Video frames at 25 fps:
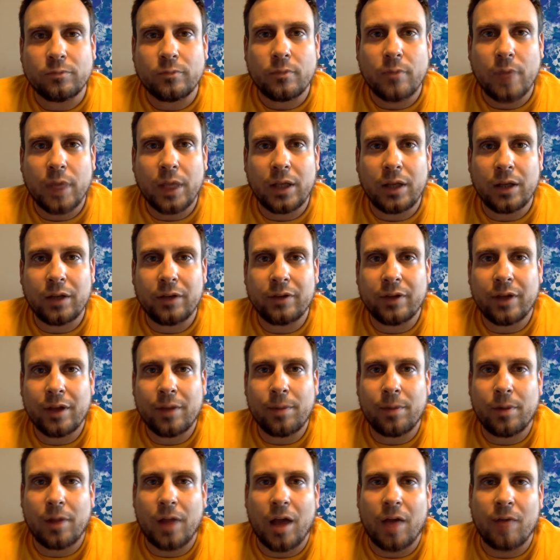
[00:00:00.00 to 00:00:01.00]
Make an
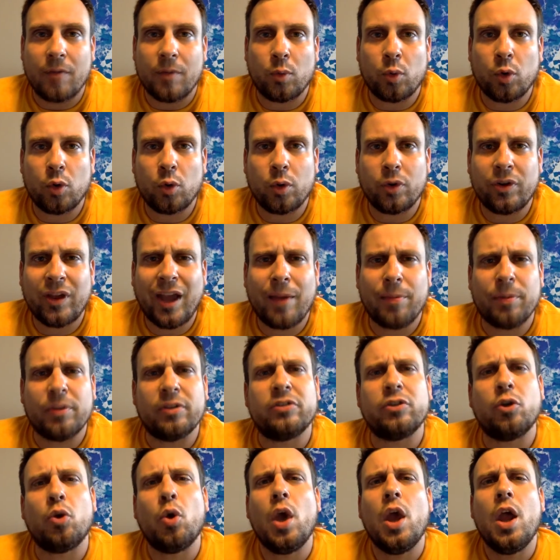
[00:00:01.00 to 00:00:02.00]
example out of him. I wonder what happened.
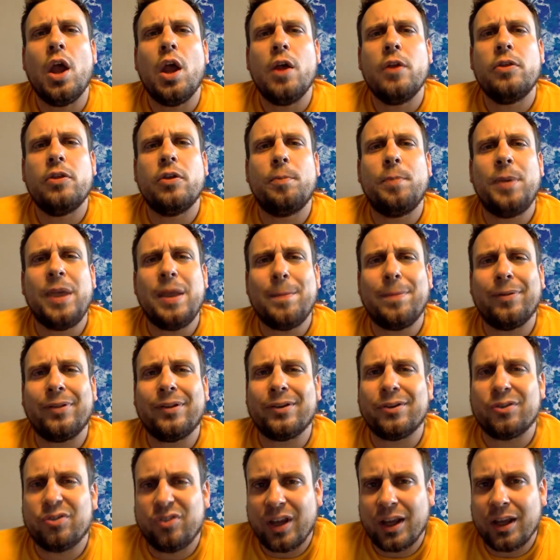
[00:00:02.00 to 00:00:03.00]
So the people
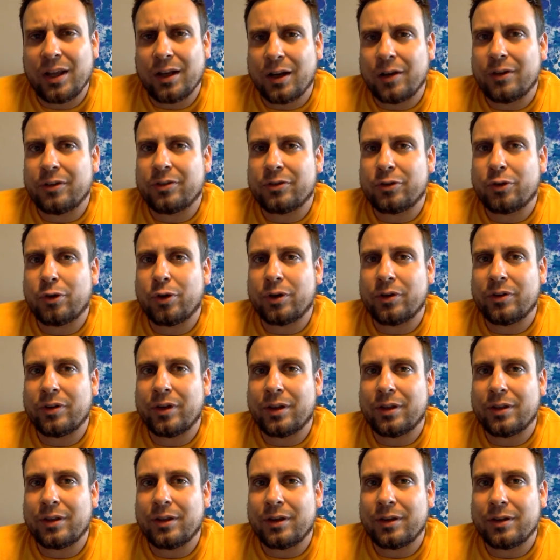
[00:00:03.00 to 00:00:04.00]
that are digging into stories
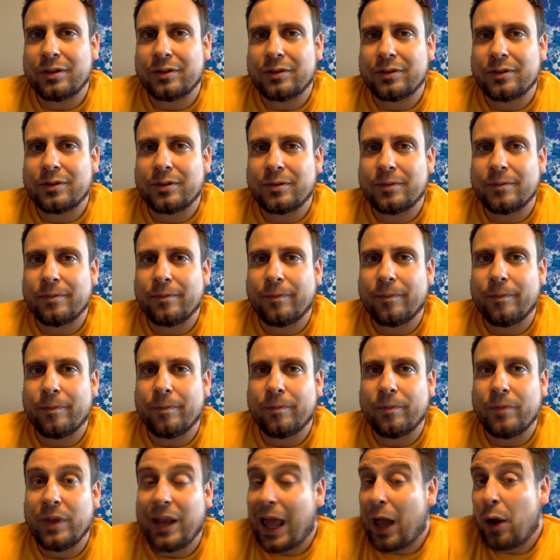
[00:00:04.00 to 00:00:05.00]
like this
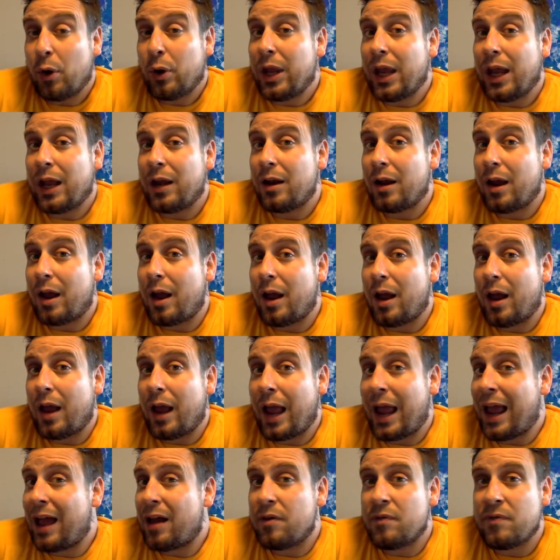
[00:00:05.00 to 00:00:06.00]
now can't
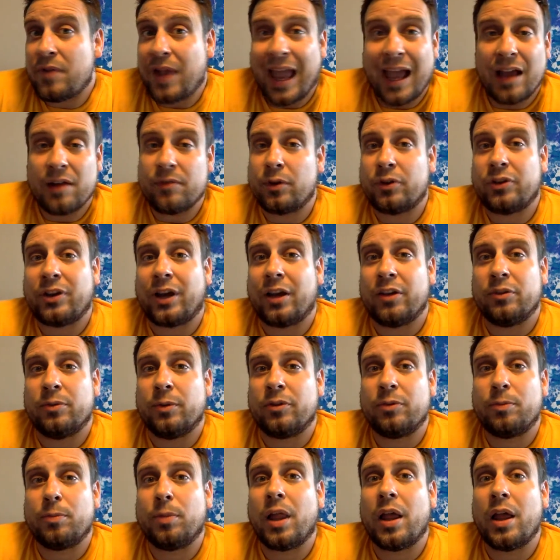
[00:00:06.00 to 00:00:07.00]
have
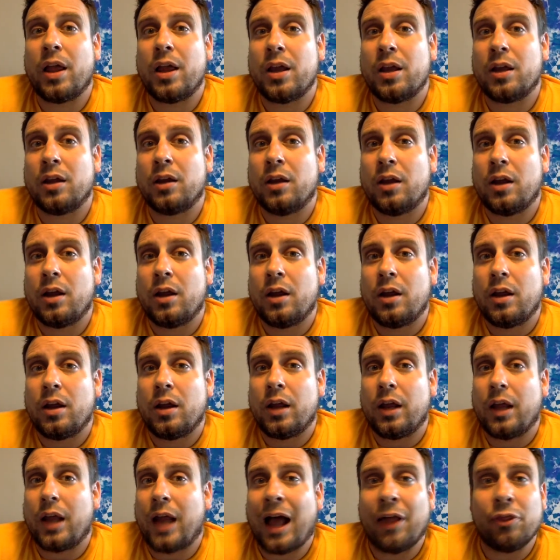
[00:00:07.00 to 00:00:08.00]
advertisements playing
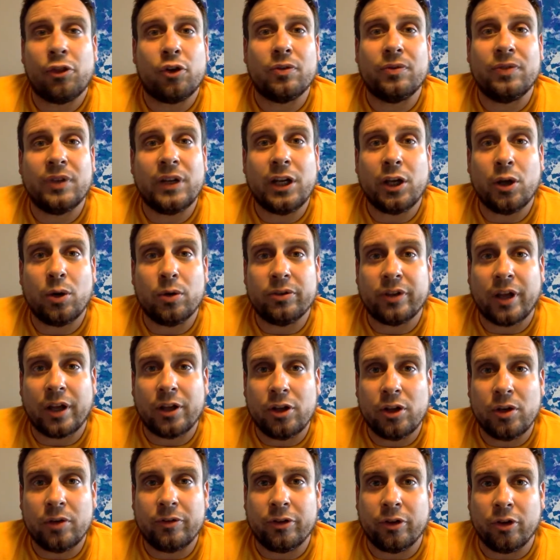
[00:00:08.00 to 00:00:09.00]
on their videos
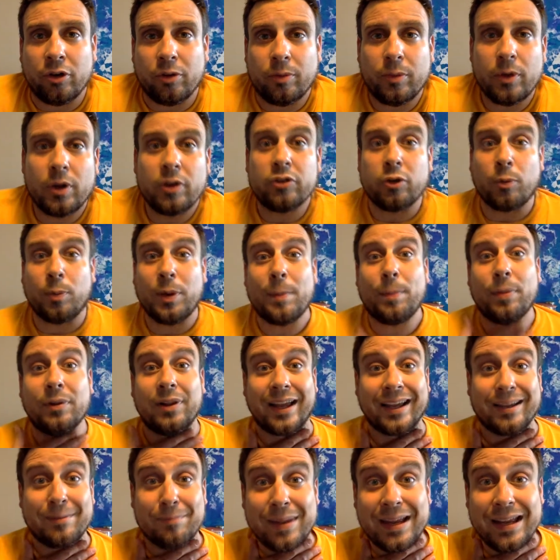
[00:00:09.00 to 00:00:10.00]
on YouTube. So people
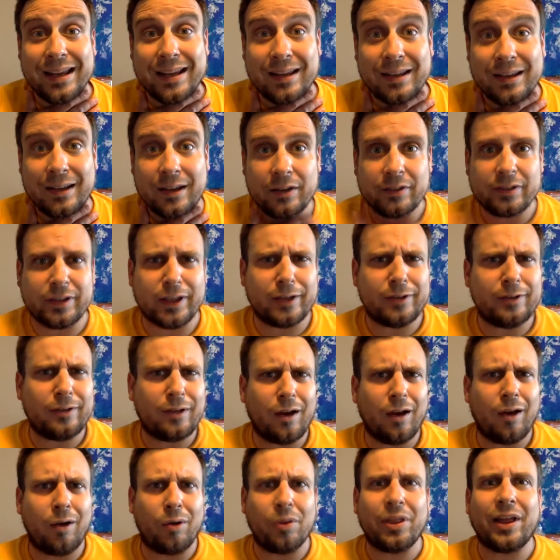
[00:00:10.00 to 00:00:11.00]
like me said,
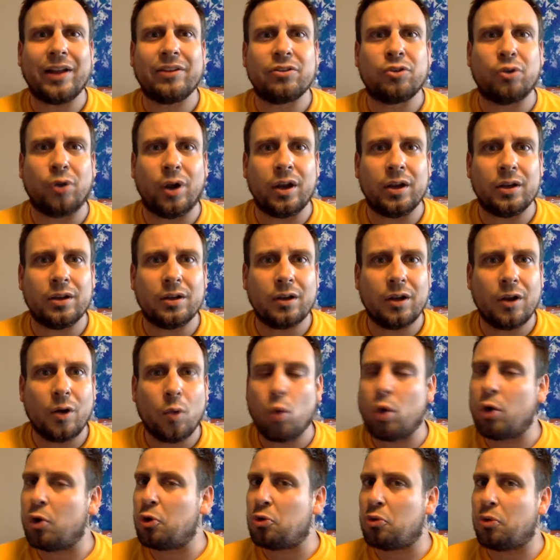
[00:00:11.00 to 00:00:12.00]
oh, well, that's great.
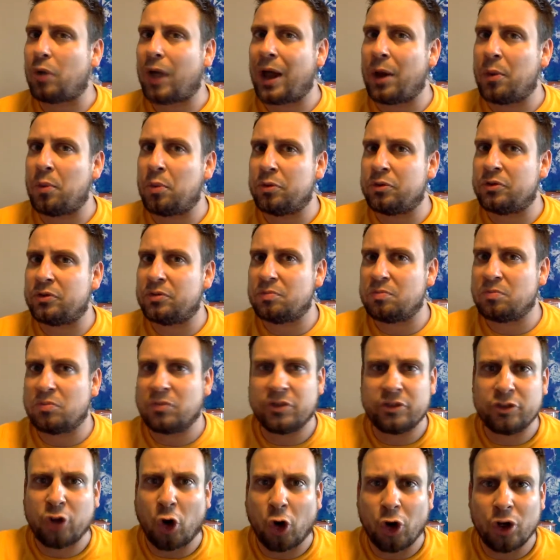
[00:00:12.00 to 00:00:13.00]
Well, I was
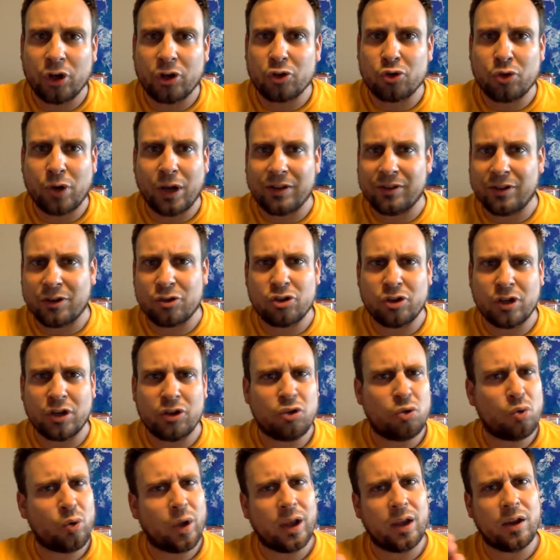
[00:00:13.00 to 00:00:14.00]
starting to transition
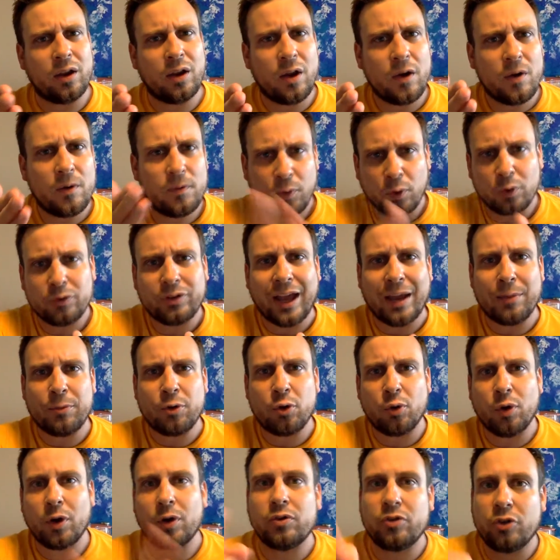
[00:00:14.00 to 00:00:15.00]
into a full-time
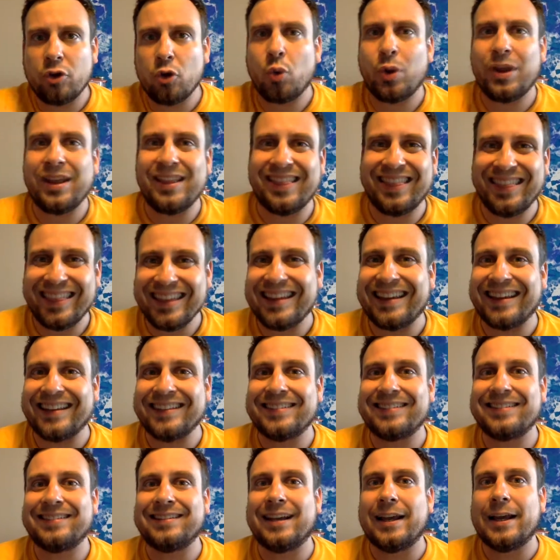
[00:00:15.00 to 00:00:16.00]
career doing
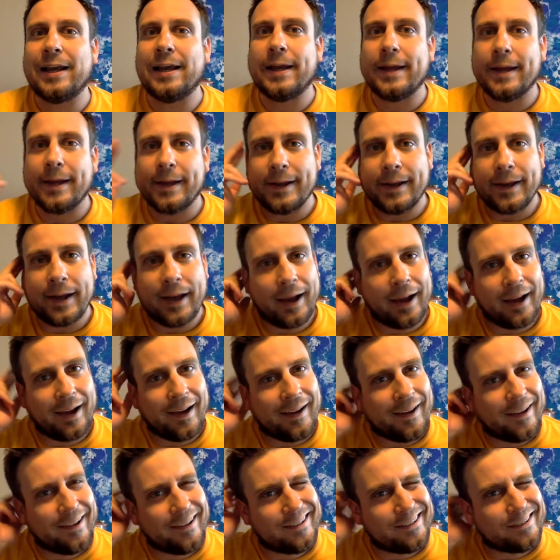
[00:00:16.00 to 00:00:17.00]
this,
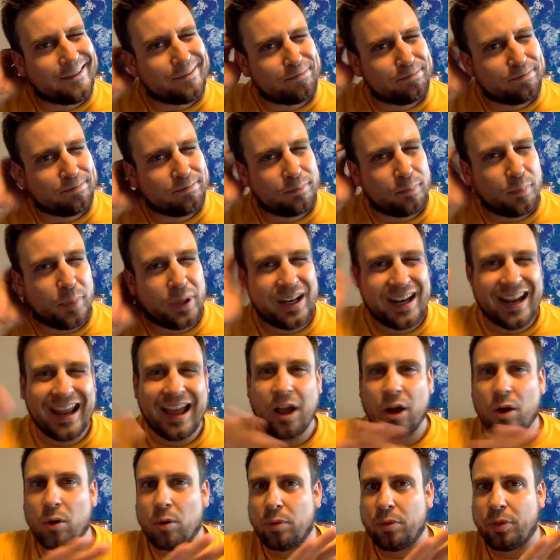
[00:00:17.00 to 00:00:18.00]
but
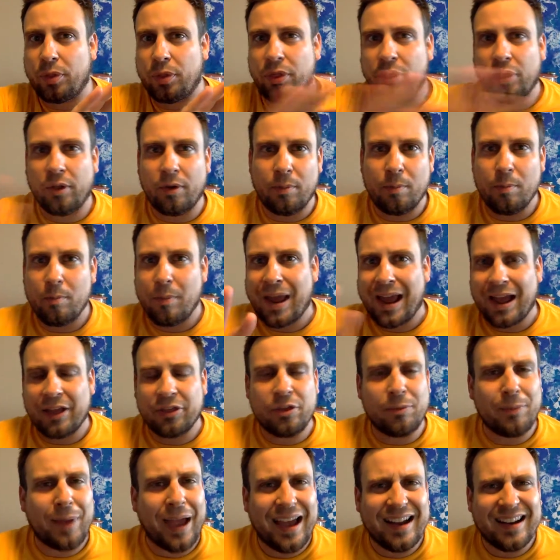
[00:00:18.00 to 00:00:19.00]
now the
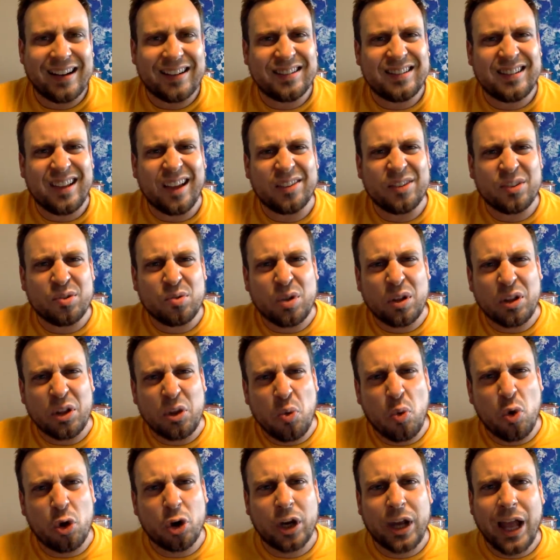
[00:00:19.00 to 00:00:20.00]
mathematics doesn't really
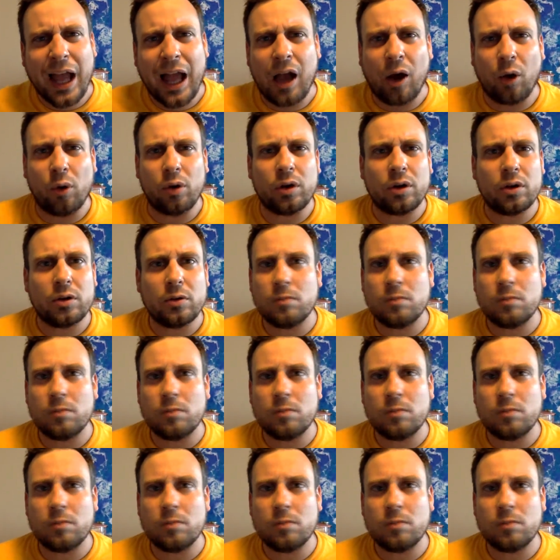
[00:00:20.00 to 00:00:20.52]
work out.